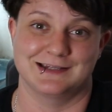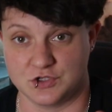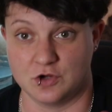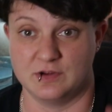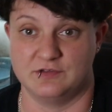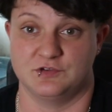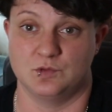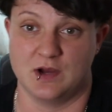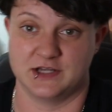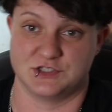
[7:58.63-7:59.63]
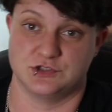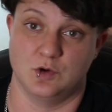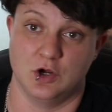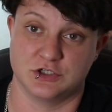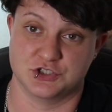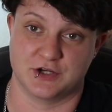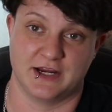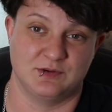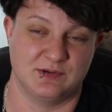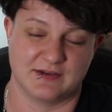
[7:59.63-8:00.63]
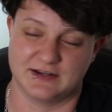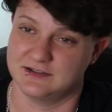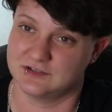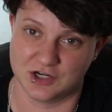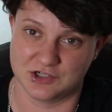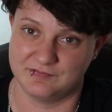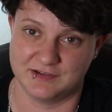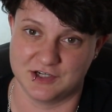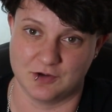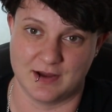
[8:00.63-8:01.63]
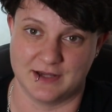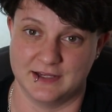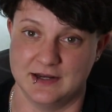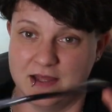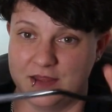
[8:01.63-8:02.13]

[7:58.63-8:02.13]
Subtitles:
So if you want to hook train, we've got an entire video on it.